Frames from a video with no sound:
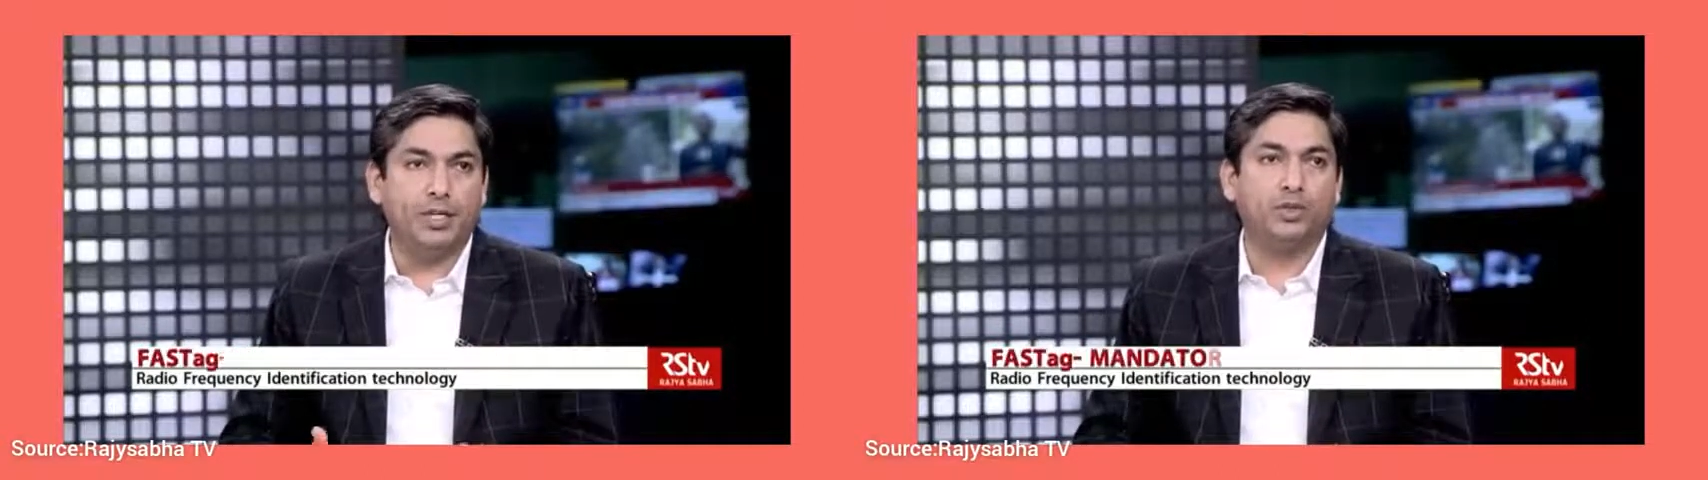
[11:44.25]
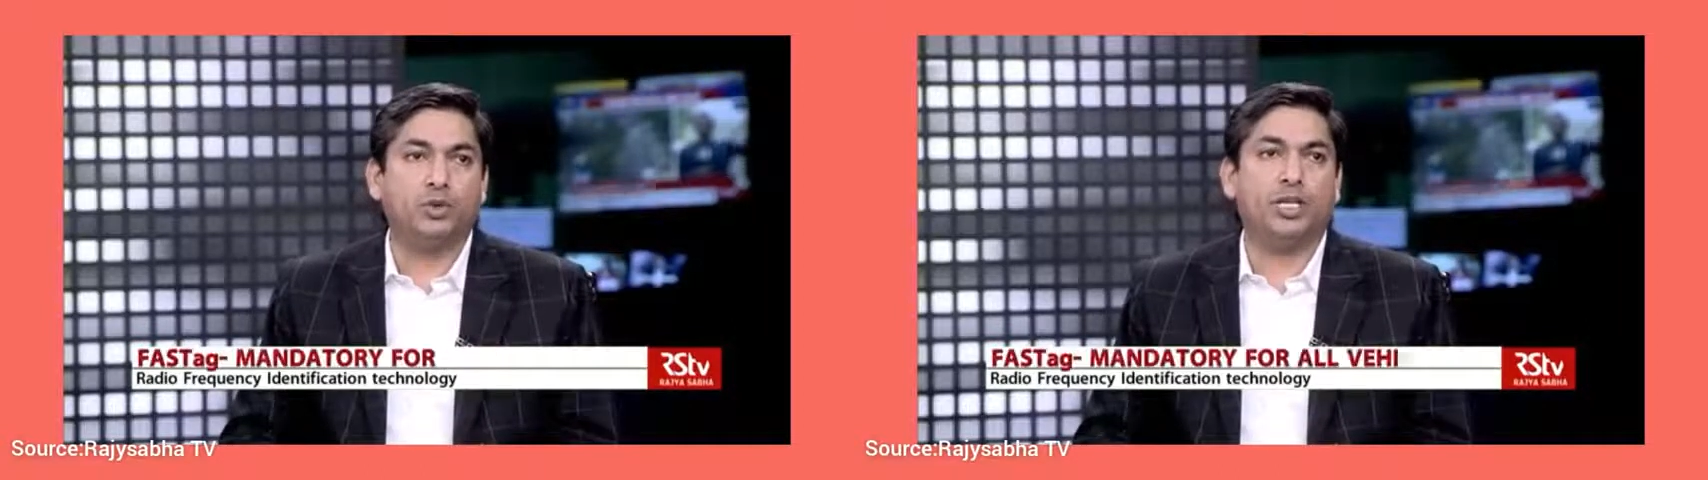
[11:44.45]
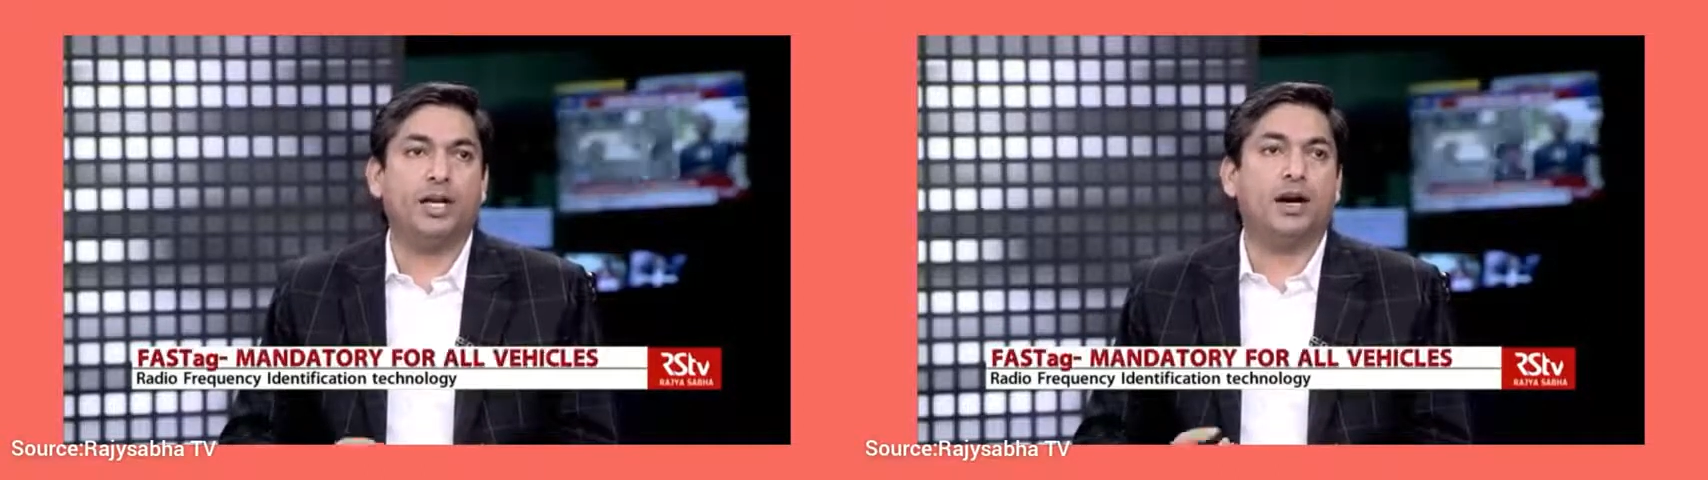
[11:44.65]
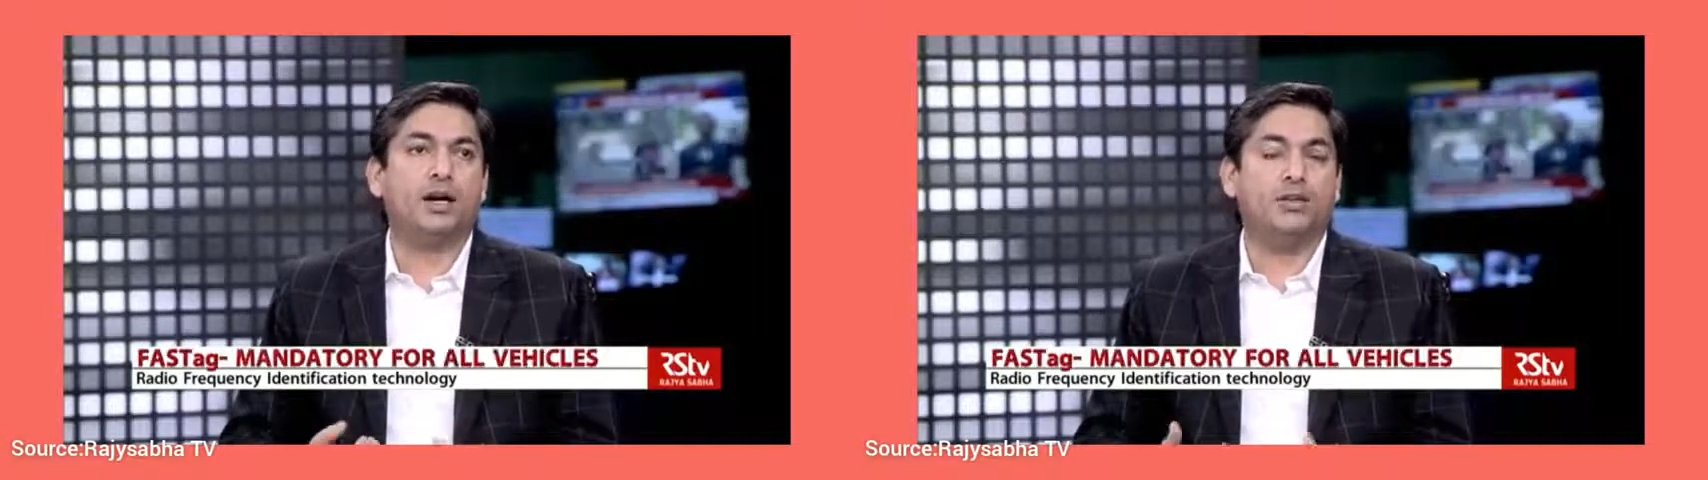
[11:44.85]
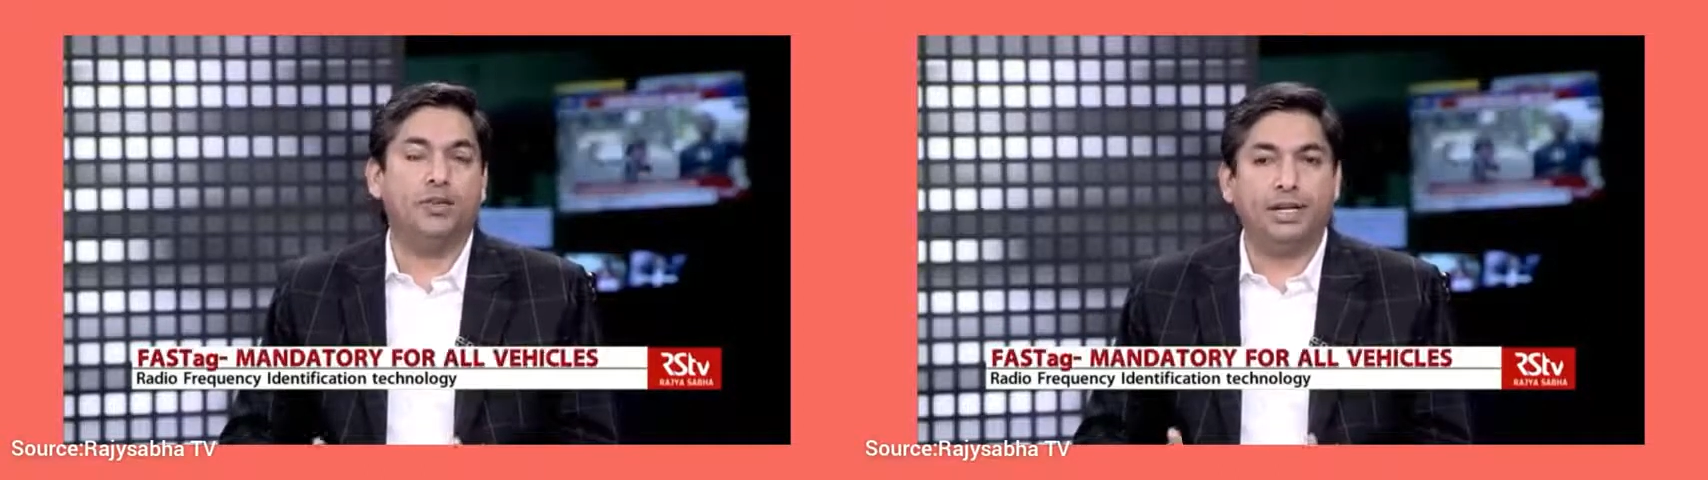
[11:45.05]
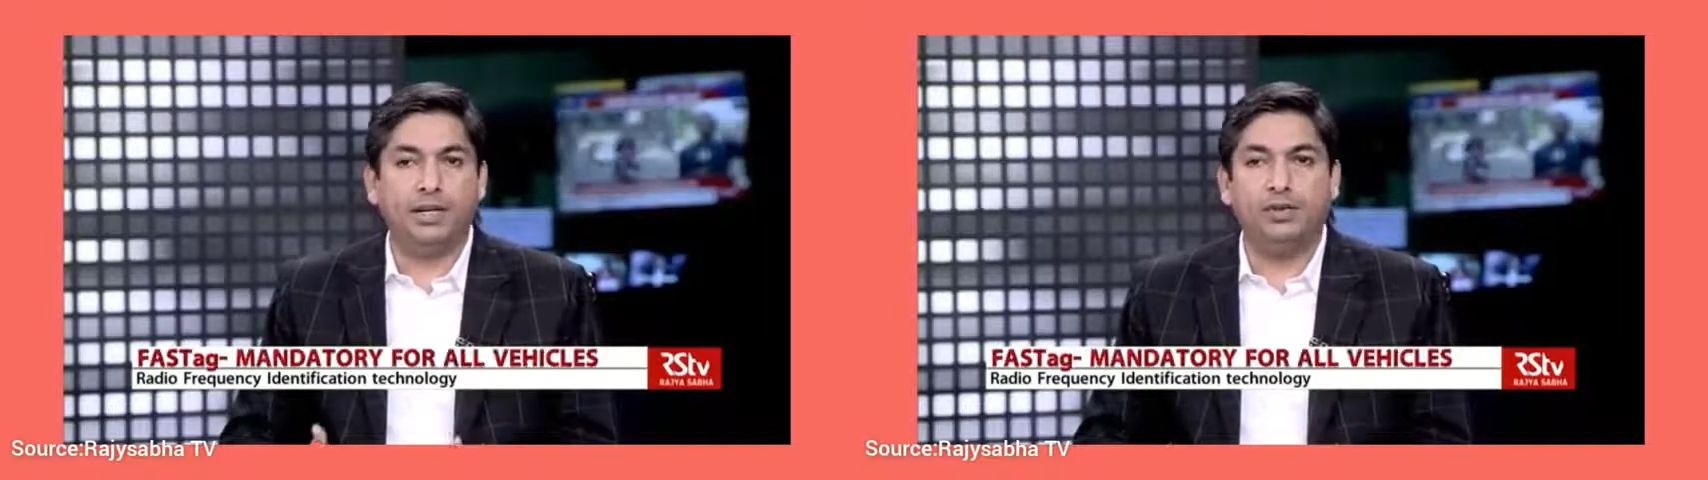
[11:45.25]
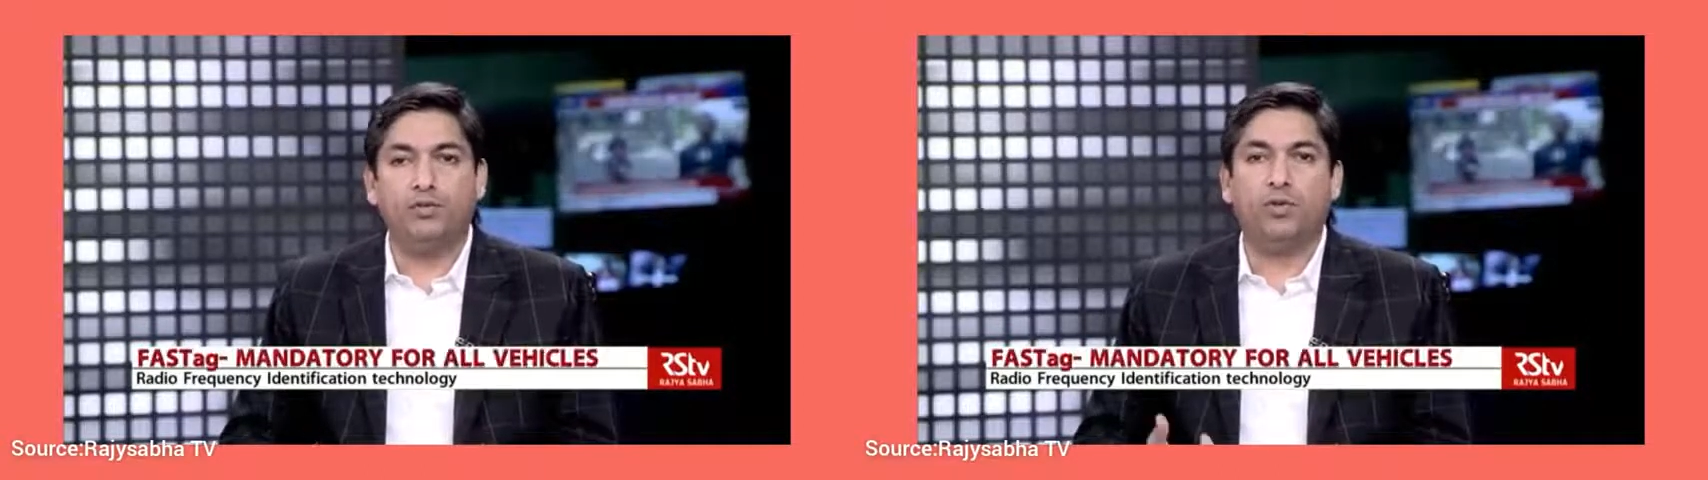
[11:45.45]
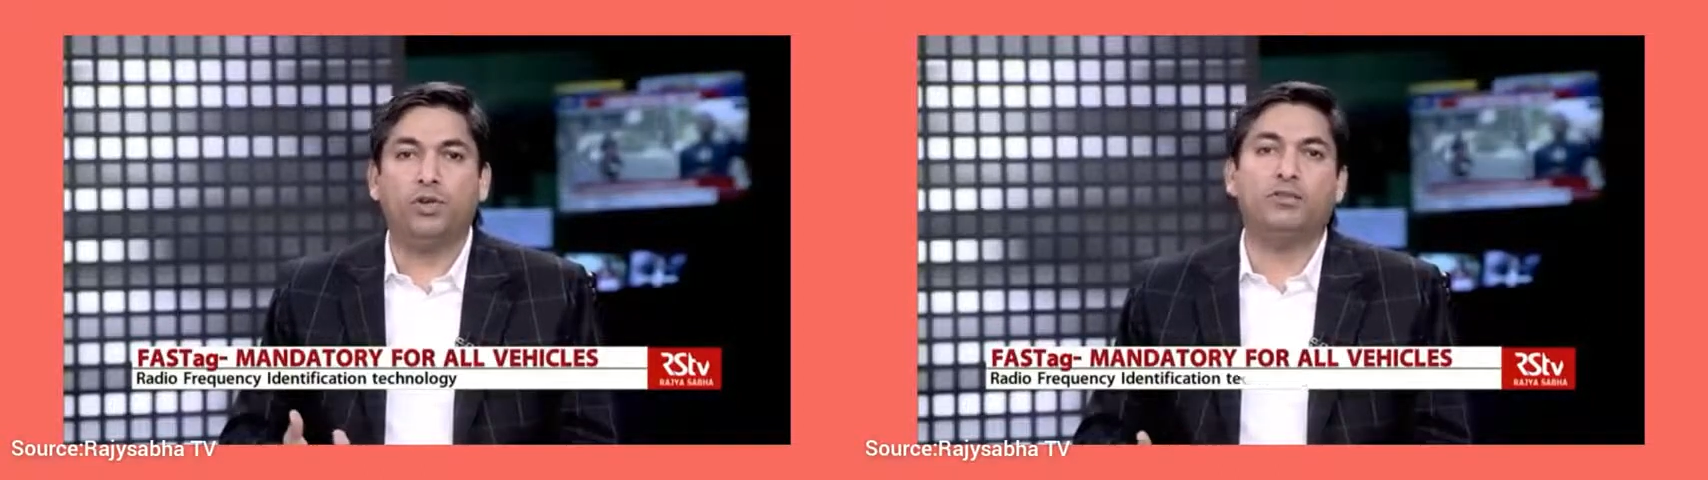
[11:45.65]
So they are awaiting
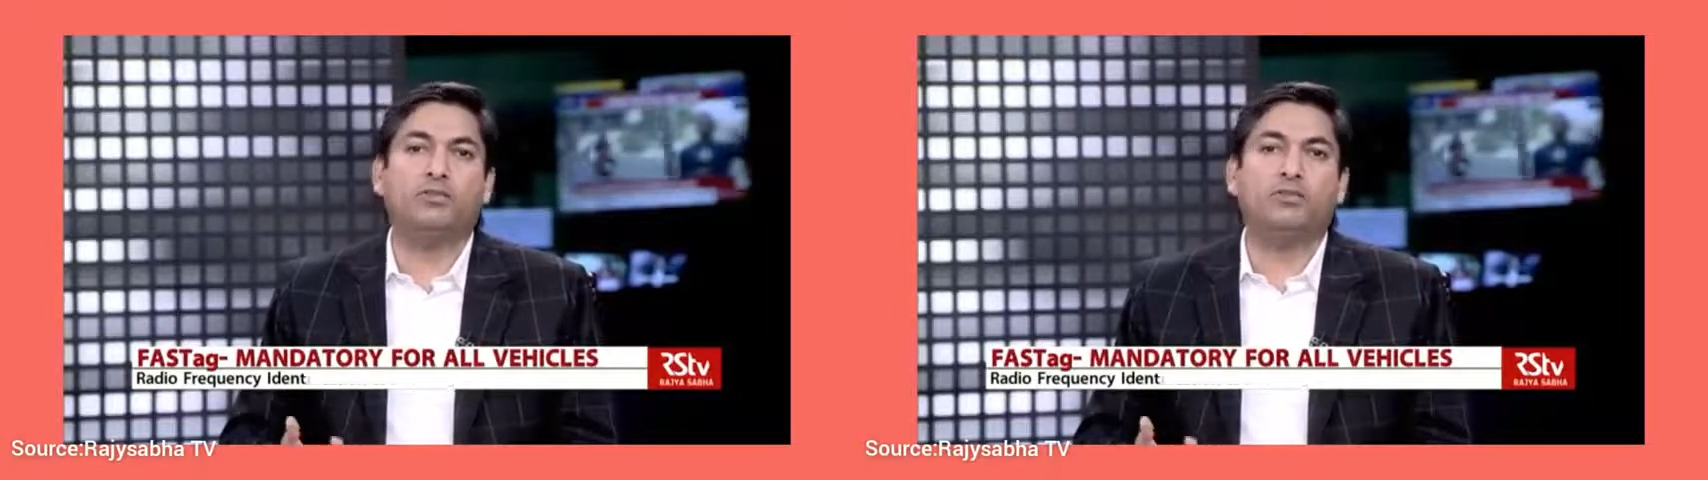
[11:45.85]
for the